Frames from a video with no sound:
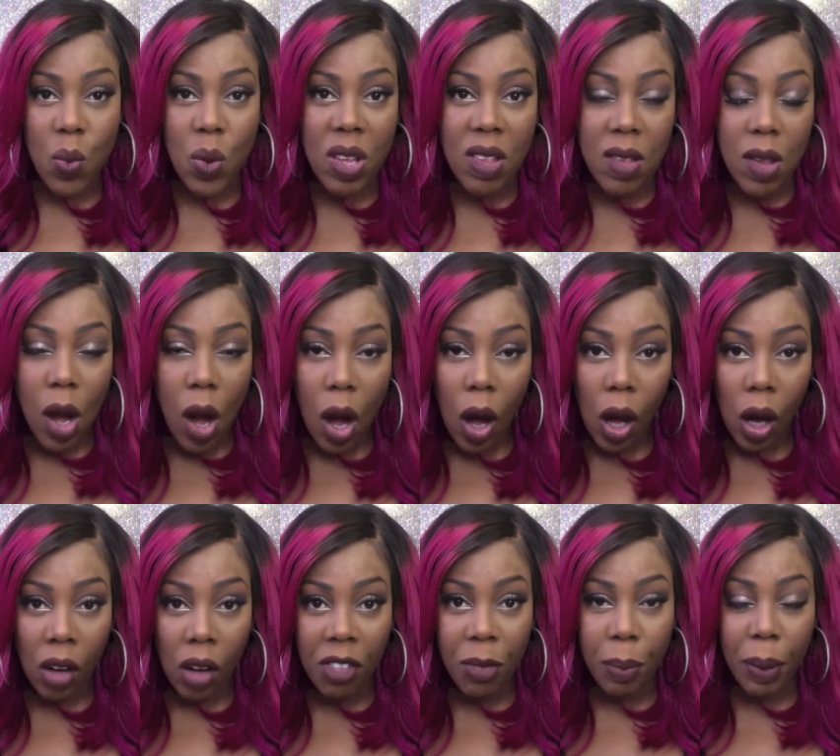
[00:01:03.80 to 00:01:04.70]
we start
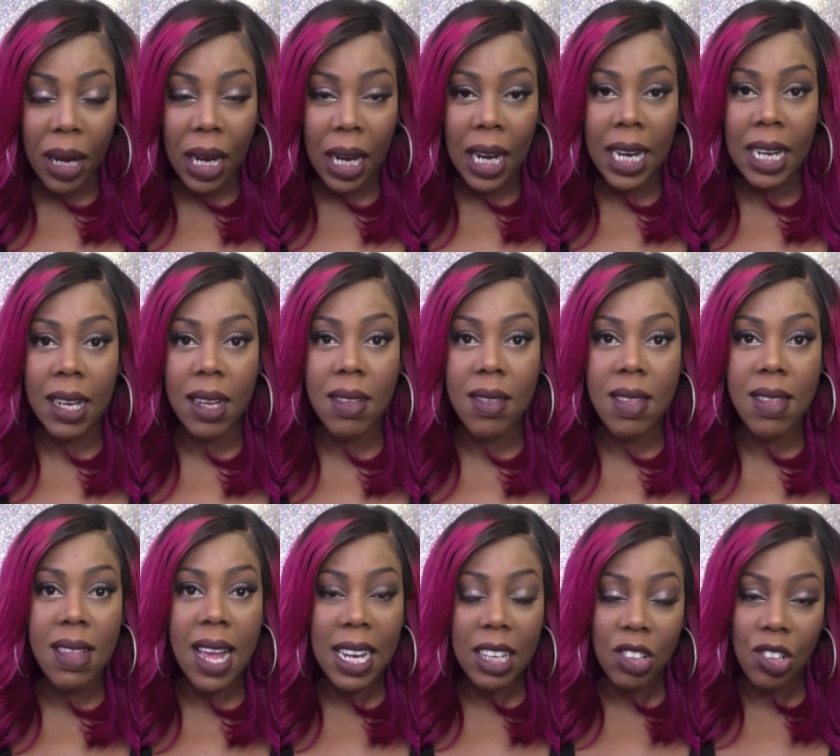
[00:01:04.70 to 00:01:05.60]
off by
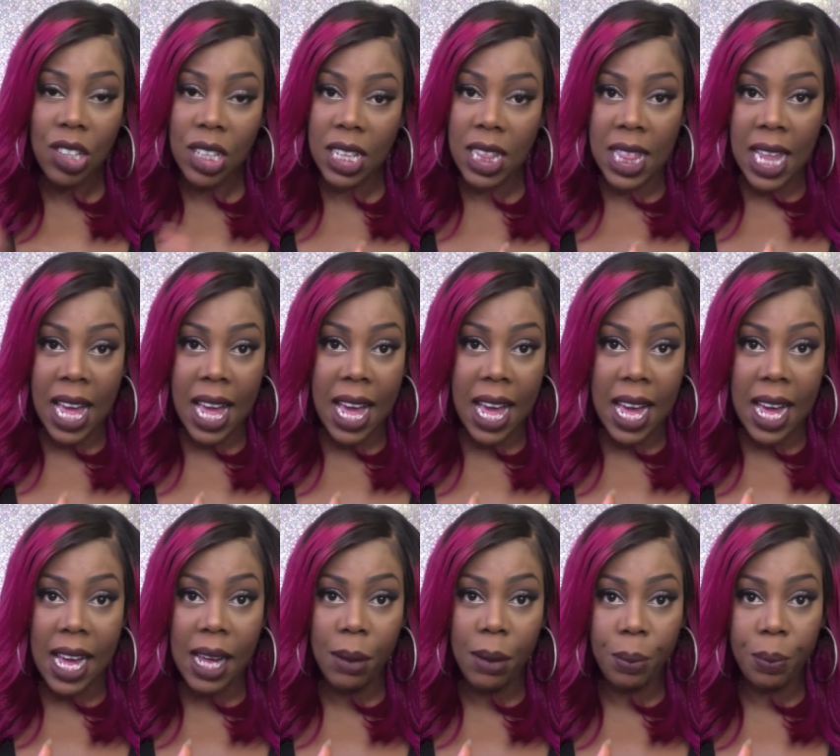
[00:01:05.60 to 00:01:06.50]
sectioning the
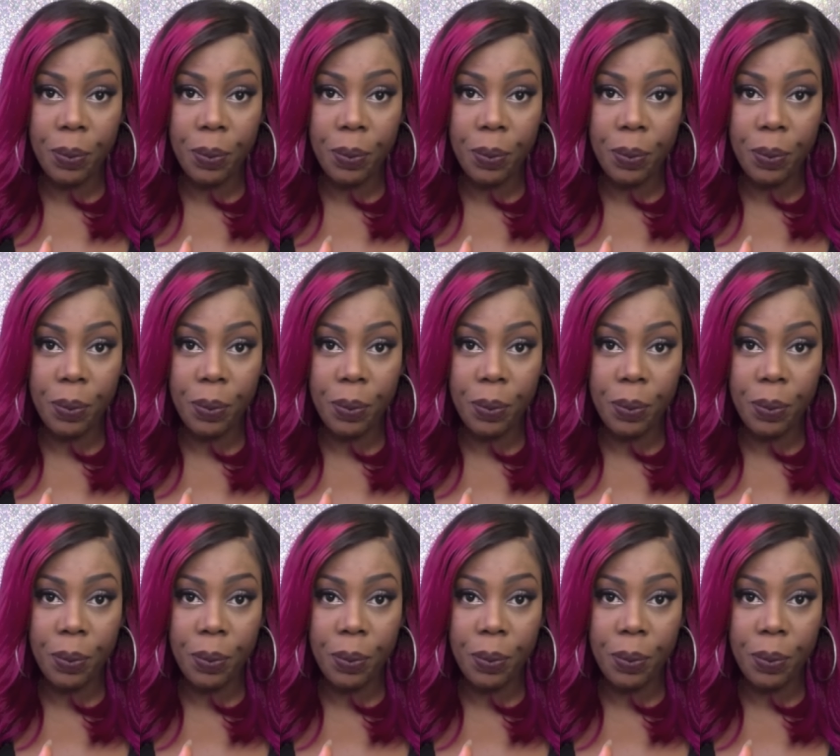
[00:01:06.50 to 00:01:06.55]
hair,